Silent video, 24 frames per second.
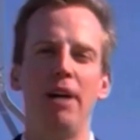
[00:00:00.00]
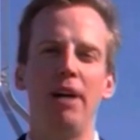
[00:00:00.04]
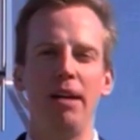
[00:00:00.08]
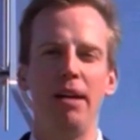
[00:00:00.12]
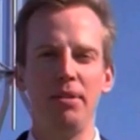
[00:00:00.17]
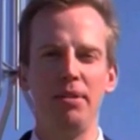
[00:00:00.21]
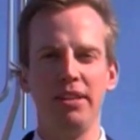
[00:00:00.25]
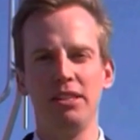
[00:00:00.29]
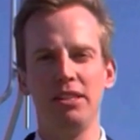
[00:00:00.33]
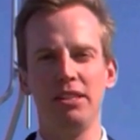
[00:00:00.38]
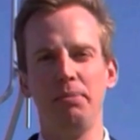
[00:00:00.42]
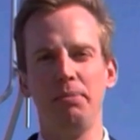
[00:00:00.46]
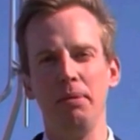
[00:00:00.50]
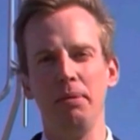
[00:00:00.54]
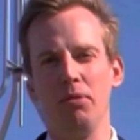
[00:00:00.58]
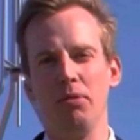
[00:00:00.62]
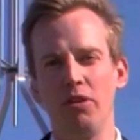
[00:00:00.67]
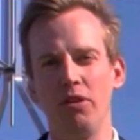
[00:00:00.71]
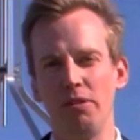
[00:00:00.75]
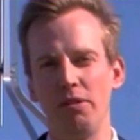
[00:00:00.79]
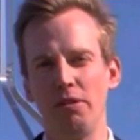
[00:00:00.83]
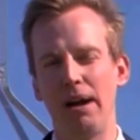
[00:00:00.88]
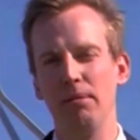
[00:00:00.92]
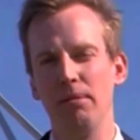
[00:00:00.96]
maybe this is a bit
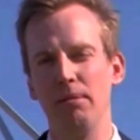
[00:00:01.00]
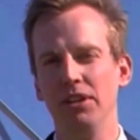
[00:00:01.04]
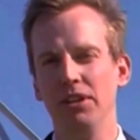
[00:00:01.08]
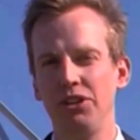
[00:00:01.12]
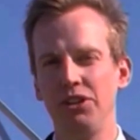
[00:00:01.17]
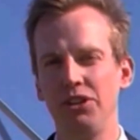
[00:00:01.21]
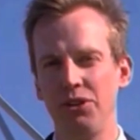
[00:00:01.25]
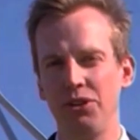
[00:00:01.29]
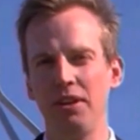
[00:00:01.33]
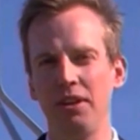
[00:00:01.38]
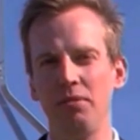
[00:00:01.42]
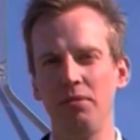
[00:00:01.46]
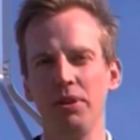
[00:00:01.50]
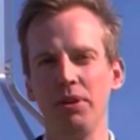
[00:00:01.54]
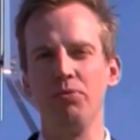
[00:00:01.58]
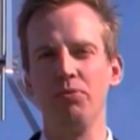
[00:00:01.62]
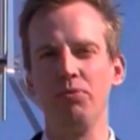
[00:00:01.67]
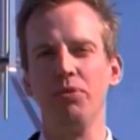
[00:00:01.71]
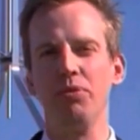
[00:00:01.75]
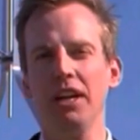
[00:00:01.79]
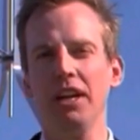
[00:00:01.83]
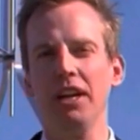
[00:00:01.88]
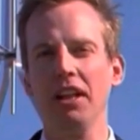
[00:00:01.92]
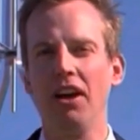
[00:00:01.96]
more of a bubble issue than
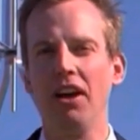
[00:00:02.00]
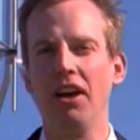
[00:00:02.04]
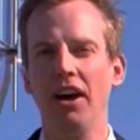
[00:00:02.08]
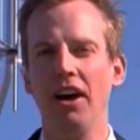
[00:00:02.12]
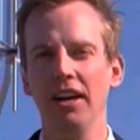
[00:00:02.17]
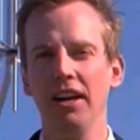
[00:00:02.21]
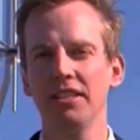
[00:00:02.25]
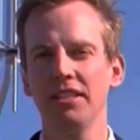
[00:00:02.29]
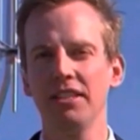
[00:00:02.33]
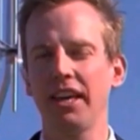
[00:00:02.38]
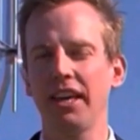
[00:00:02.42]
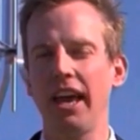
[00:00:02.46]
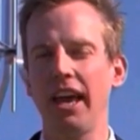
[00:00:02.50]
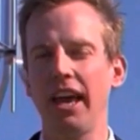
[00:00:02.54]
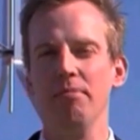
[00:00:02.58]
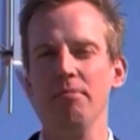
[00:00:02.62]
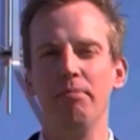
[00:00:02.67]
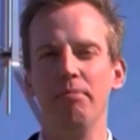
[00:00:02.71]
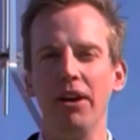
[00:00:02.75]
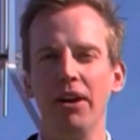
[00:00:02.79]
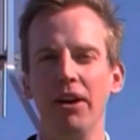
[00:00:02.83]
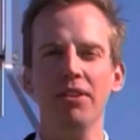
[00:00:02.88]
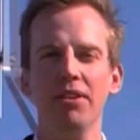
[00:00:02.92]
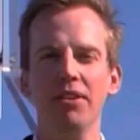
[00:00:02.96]
we realise.
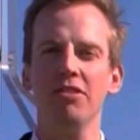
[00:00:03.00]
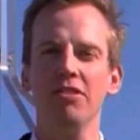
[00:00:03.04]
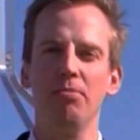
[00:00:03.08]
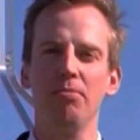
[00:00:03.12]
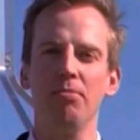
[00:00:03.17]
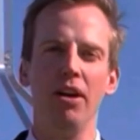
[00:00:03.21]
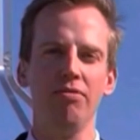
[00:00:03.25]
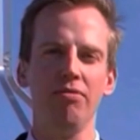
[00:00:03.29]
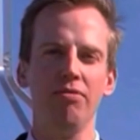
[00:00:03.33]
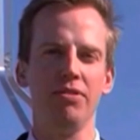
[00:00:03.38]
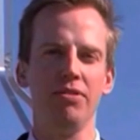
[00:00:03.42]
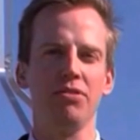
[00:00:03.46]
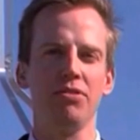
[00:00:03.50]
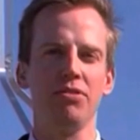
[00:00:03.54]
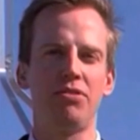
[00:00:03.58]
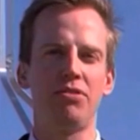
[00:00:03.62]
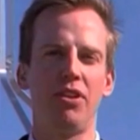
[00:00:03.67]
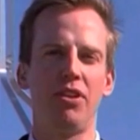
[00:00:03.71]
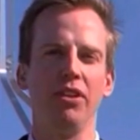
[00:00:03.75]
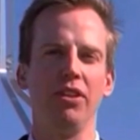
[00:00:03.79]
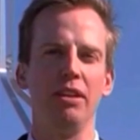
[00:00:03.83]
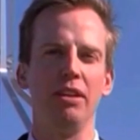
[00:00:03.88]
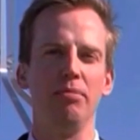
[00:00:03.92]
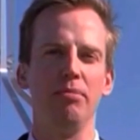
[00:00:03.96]
Canberrans might feel
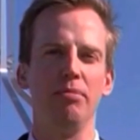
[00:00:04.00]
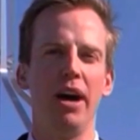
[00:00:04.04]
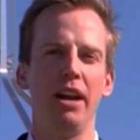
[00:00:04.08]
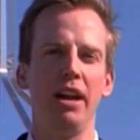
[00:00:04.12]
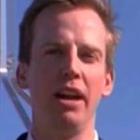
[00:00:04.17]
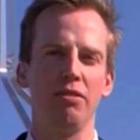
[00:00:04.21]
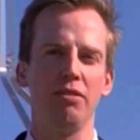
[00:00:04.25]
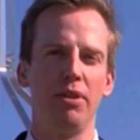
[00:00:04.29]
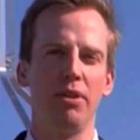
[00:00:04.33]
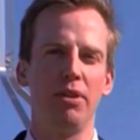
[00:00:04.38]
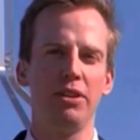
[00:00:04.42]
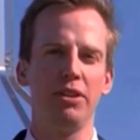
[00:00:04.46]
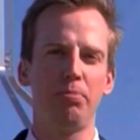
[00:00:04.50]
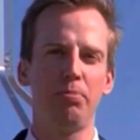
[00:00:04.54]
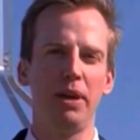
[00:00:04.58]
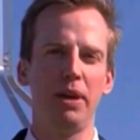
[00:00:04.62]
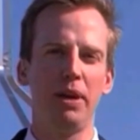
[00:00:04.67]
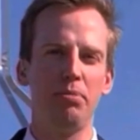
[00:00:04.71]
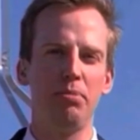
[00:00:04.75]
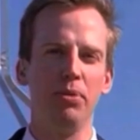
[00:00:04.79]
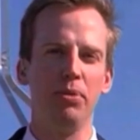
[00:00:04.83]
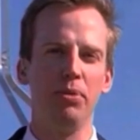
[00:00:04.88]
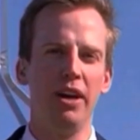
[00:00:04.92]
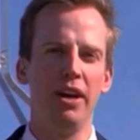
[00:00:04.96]
strongly about it. For most
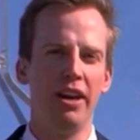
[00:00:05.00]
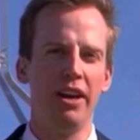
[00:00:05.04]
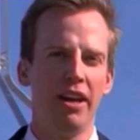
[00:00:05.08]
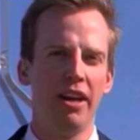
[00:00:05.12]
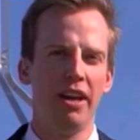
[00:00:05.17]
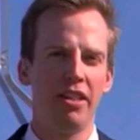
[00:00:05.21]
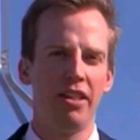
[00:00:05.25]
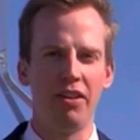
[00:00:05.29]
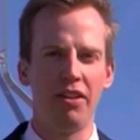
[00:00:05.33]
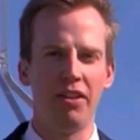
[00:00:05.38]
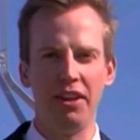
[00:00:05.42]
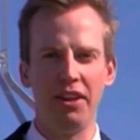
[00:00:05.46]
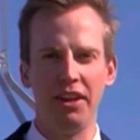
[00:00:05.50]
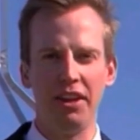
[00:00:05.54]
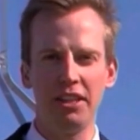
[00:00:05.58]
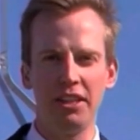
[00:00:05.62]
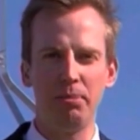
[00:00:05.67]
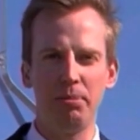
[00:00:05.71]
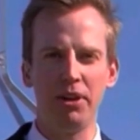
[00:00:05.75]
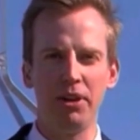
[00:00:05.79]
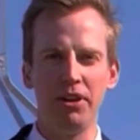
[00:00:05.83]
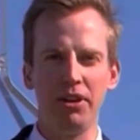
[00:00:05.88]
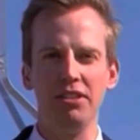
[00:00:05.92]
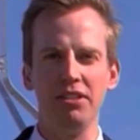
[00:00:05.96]
people, their only
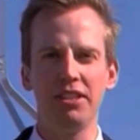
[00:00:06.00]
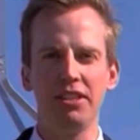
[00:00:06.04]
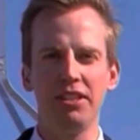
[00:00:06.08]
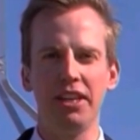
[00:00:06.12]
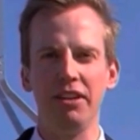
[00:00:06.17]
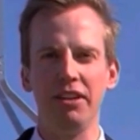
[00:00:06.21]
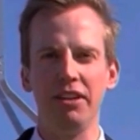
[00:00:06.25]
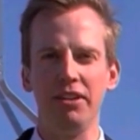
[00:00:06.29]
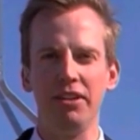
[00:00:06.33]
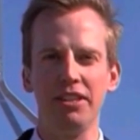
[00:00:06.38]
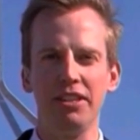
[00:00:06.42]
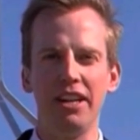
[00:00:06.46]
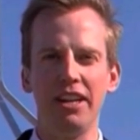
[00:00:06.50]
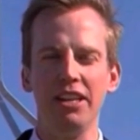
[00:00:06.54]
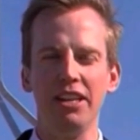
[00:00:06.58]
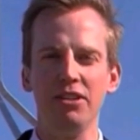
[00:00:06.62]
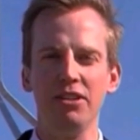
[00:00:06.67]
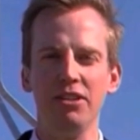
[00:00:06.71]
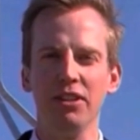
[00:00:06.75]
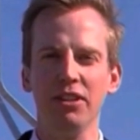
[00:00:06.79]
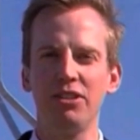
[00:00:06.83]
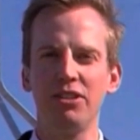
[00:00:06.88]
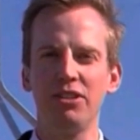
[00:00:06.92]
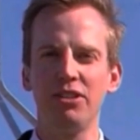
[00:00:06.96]
experience here is an
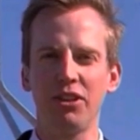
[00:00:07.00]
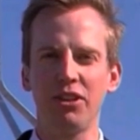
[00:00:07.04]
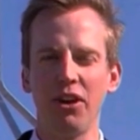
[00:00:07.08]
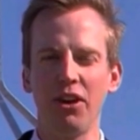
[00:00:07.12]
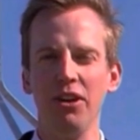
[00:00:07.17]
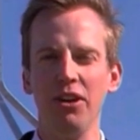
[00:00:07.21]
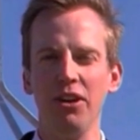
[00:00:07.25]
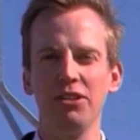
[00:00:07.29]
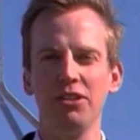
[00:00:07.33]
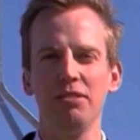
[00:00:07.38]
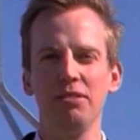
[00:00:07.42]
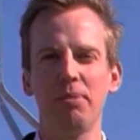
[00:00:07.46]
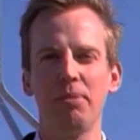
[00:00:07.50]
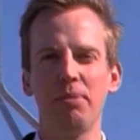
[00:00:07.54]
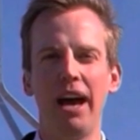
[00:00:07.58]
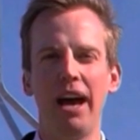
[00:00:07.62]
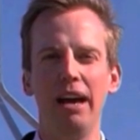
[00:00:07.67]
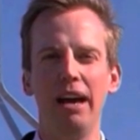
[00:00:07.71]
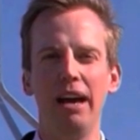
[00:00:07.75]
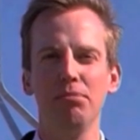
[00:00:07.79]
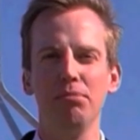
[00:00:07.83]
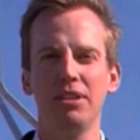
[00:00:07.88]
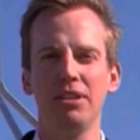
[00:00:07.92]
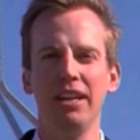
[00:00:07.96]
annual excursion,
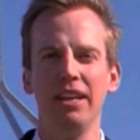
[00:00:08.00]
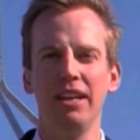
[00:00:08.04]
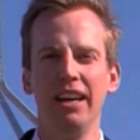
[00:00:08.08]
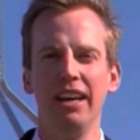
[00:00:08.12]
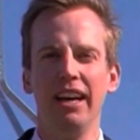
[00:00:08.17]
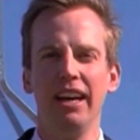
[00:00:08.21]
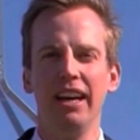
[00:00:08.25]
perhaps.